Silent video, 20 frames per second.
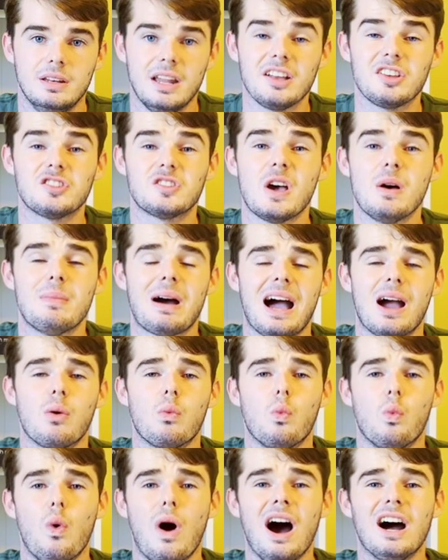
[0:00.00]
Next up, I
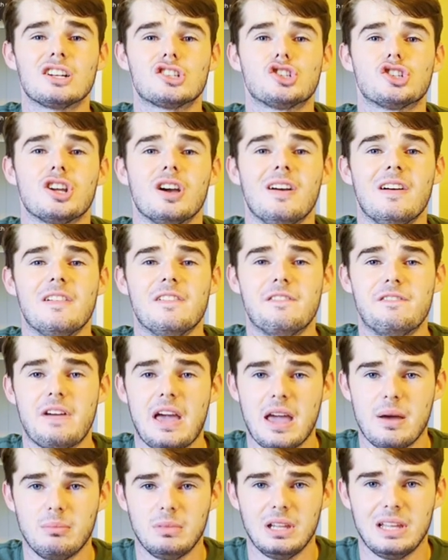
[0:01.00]
watched
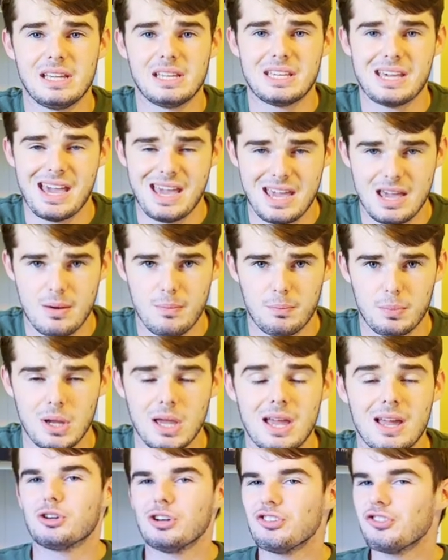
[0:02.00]
Family Camp.
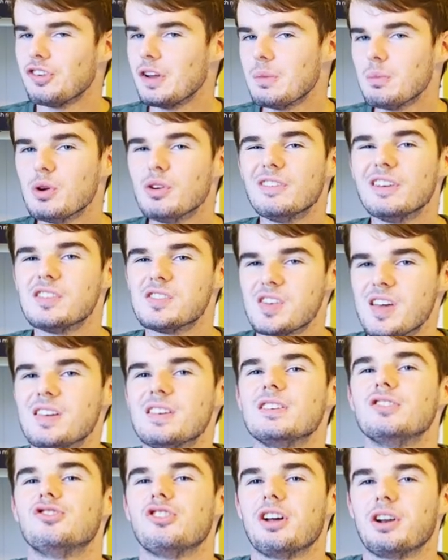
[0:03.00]
Christian movies
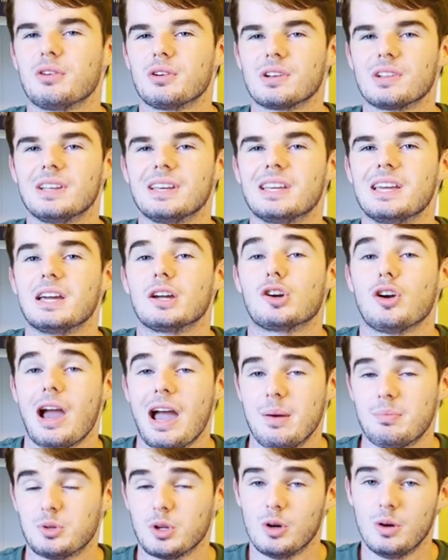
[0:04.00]
tend to generally get
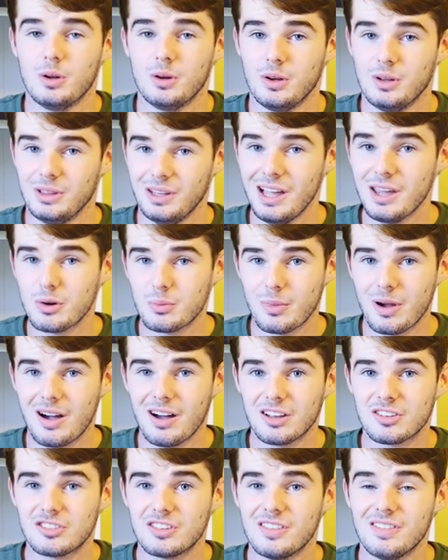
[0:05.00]
crapped on on
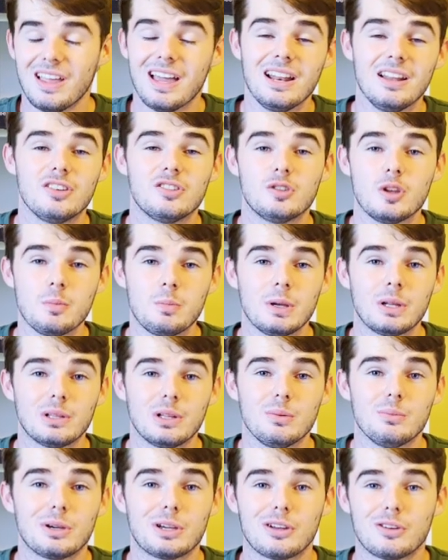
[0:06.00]
Letterboxd, and that is
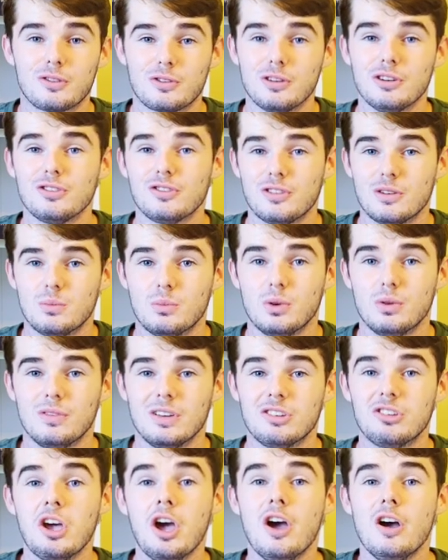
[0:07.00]
typically because Christian
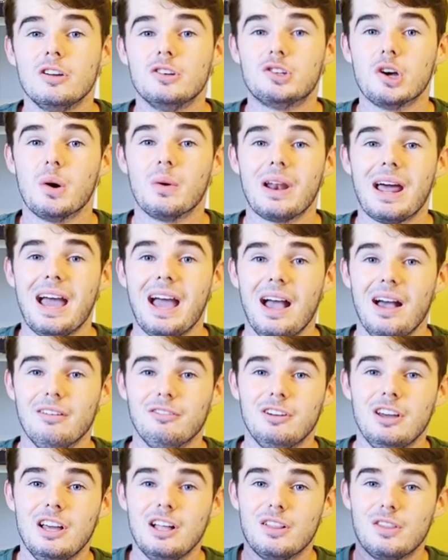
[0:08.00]
movies don't
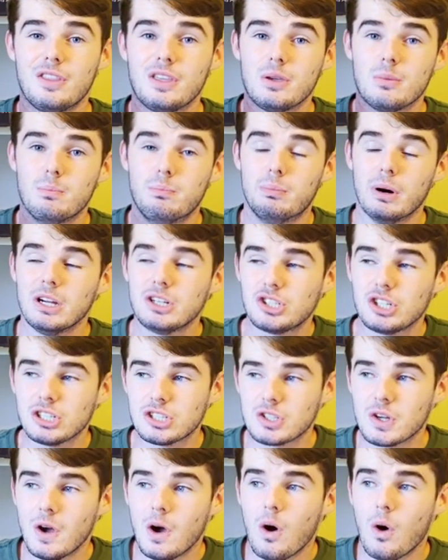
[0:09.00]
have the
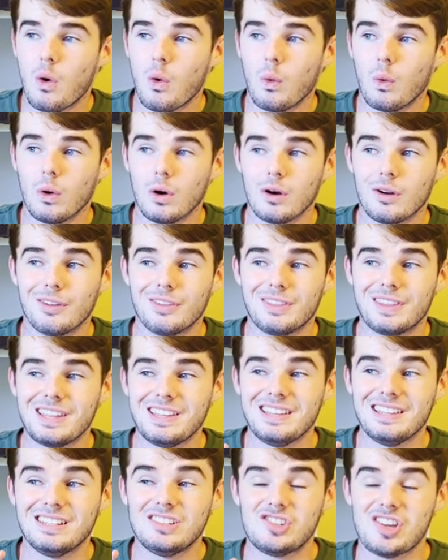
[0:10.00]
budget or
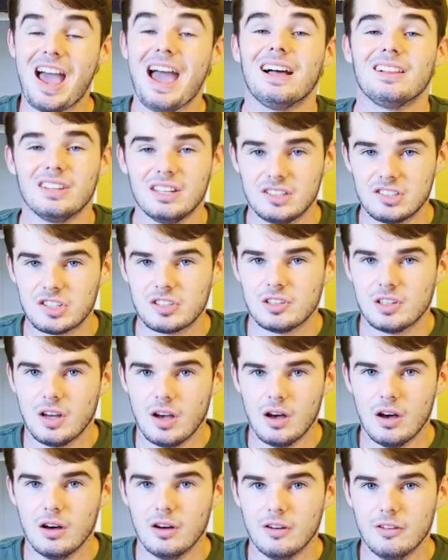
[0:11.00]
the talent
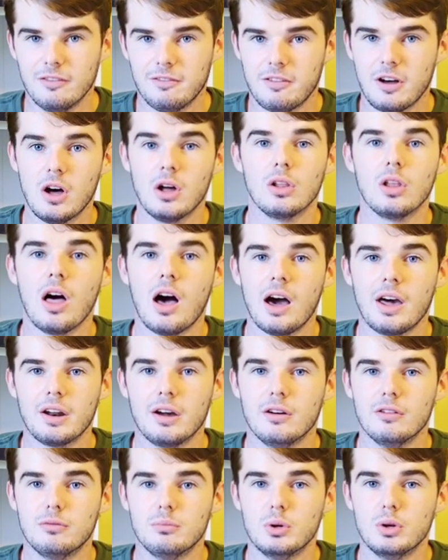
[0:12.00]
of a
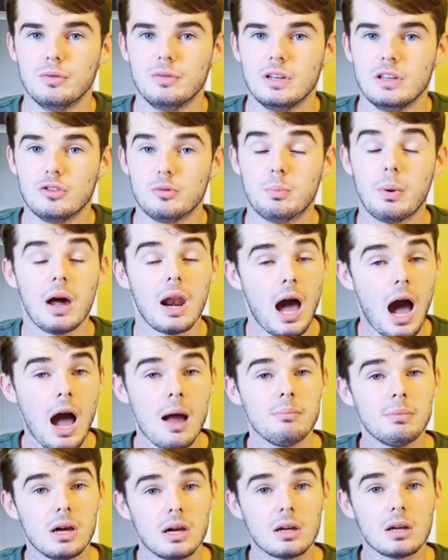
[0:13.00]
lot of movies. But
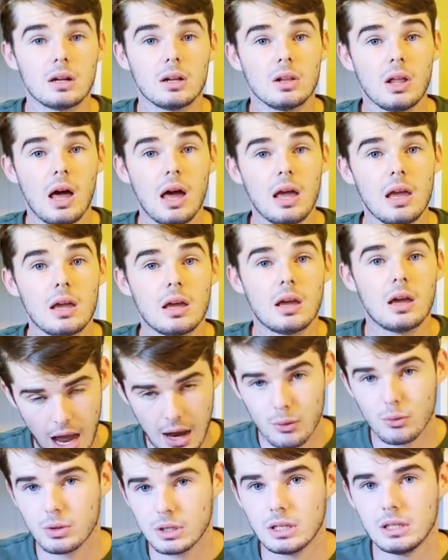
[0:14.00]
I'm not gonna lie,
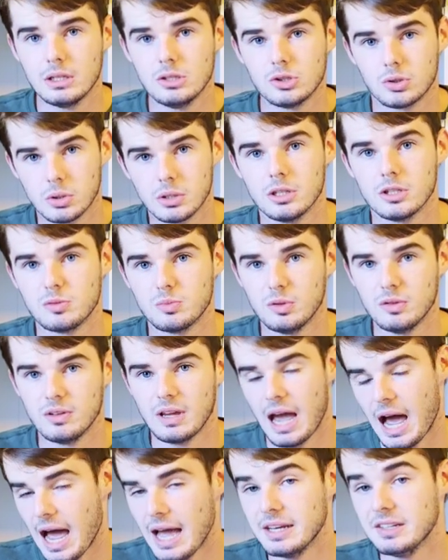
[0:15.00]
I really enjoyed this
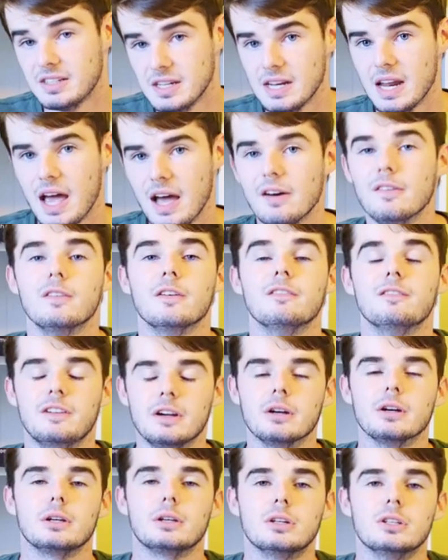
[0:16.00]
movie. I did have a
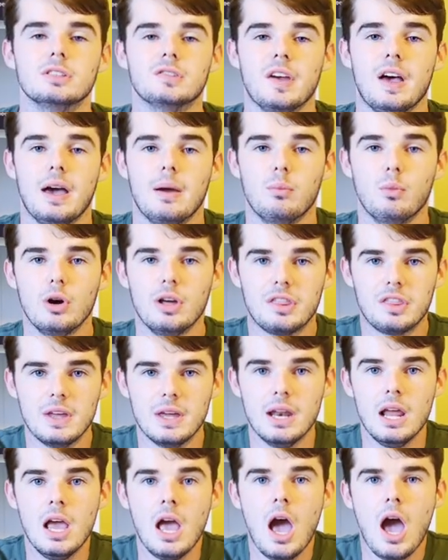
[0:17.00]
very good time with
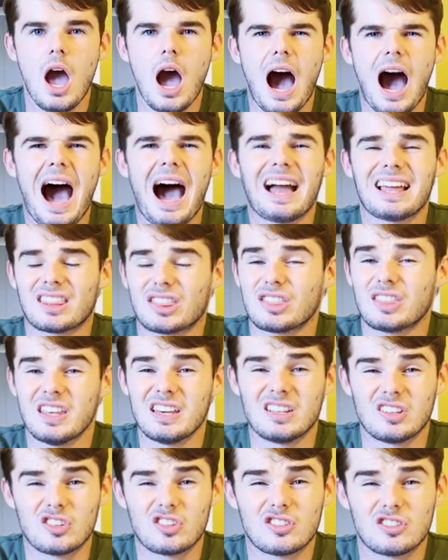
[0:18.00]
it. I
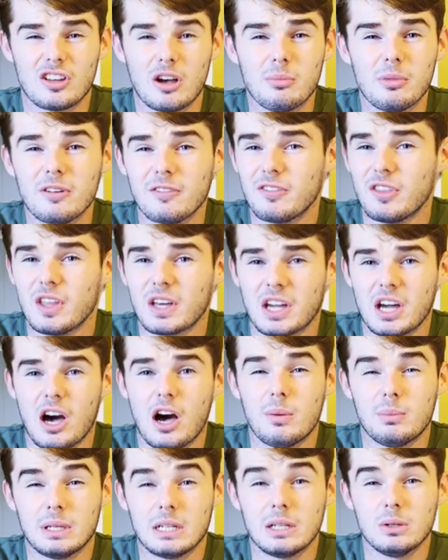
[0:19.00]
think some of the
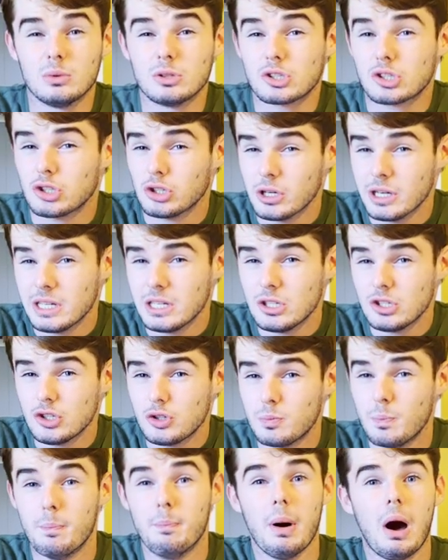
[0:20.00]
comedy was
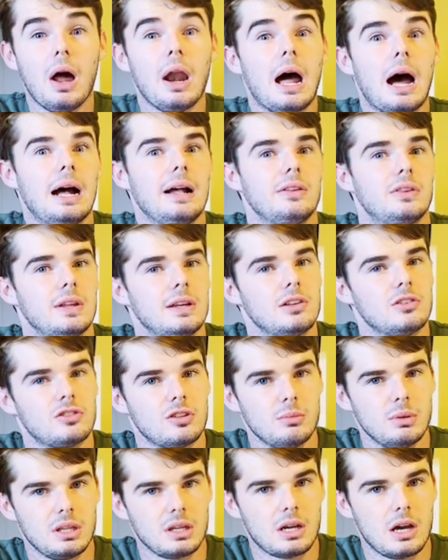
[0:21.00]
cringe, but I think
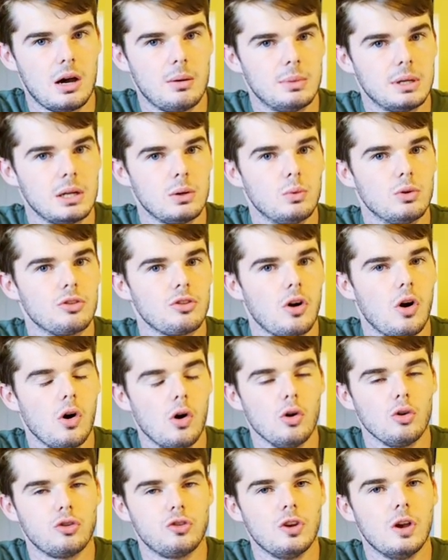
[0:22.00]
some of the comedy was
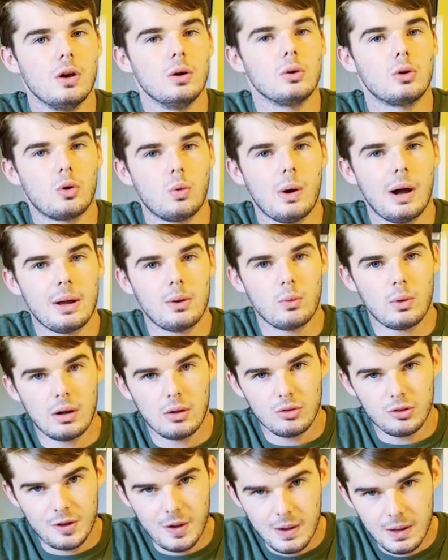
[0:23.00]
also quite
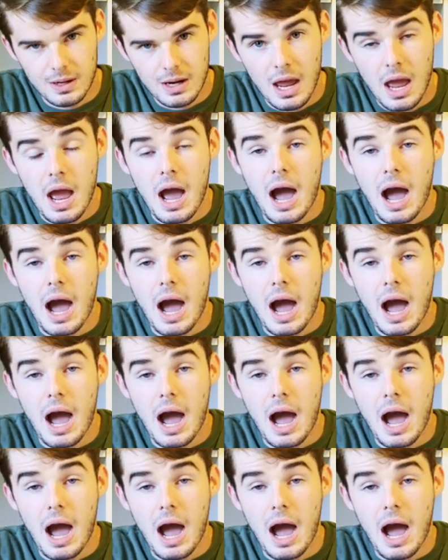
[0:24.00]
well done.